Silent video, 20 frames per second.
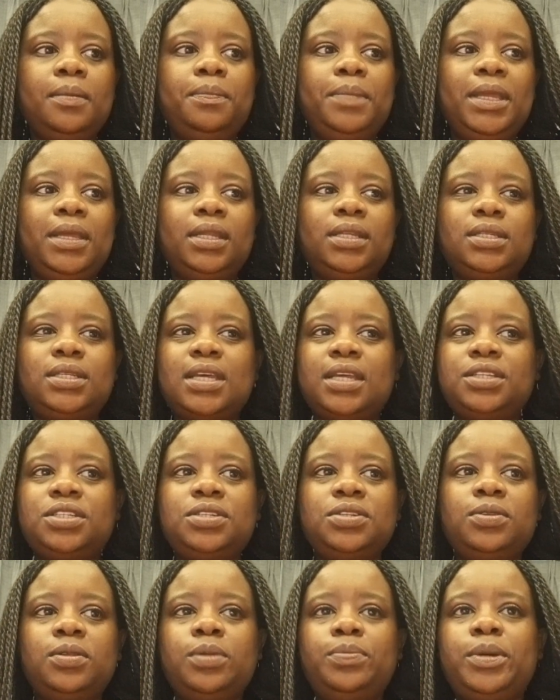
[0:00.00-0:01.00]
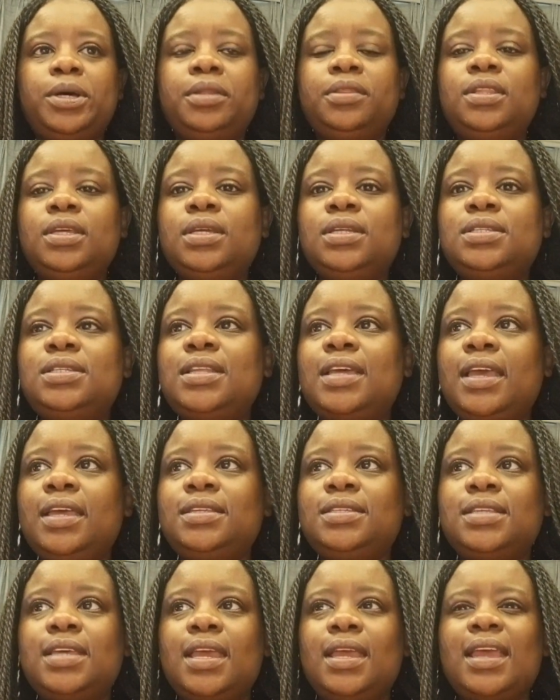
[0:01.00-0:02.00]
Be intentional about things
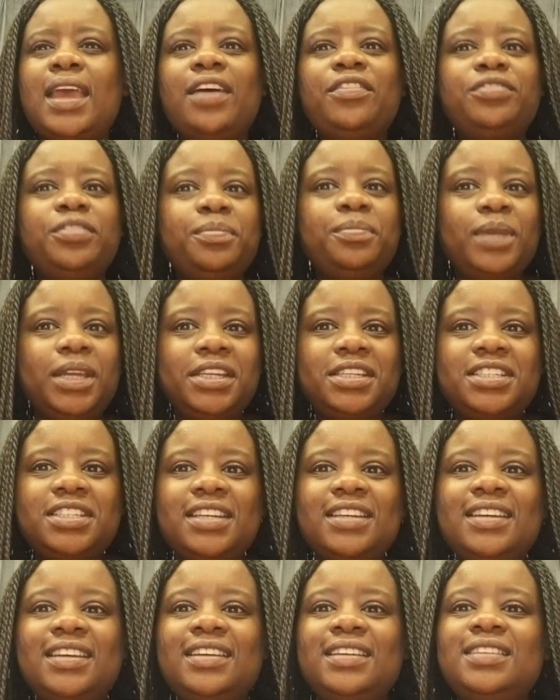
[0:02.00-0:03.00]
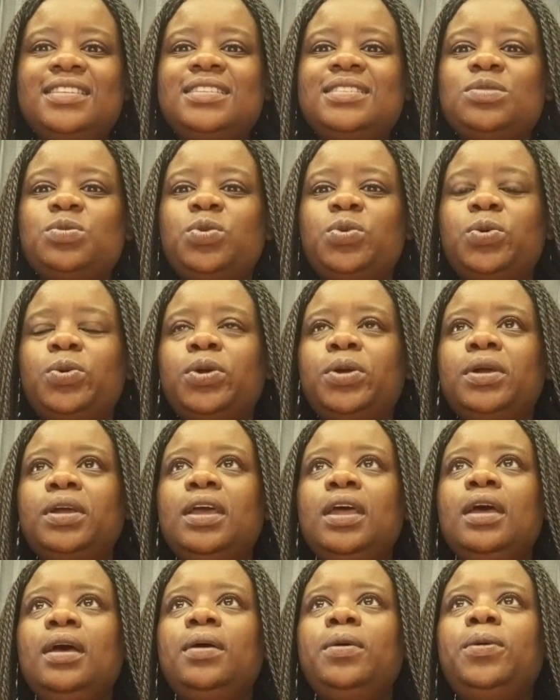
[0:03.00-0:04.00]
like saying affirmations or